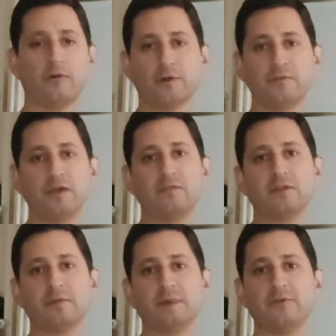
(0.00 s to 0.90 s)
Or if you have
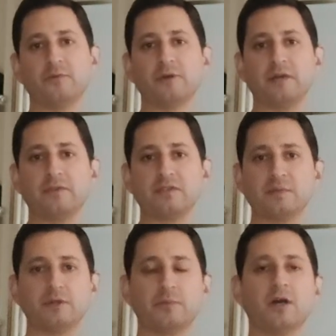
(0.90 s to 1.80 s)
another mount where you're having
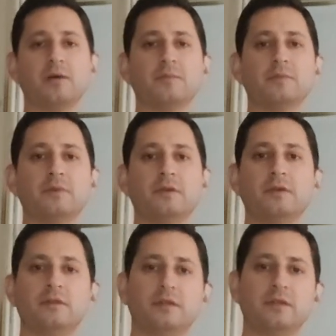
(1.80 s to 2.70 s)
similar problem,
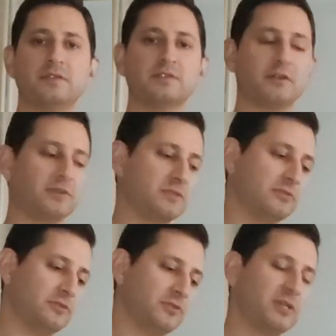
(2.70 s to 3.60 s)
this is a good
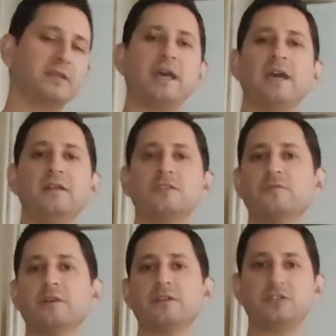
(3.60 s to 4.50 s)
solution and
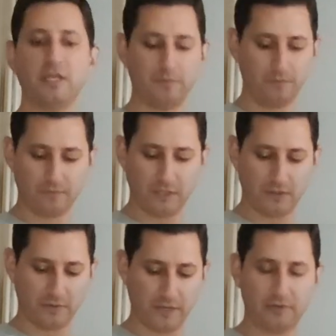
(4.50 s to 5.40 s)
it's very cheap, you
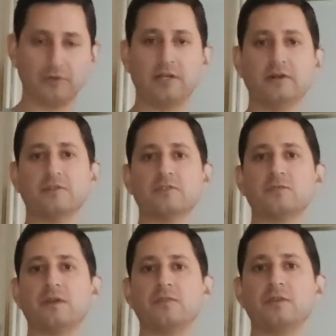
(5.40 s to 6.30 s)
know, around $30
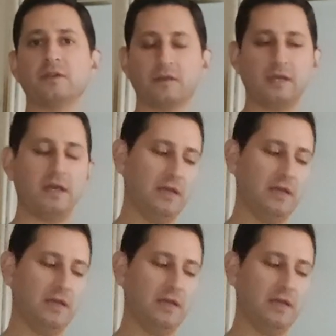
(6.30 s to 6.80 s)
for everything.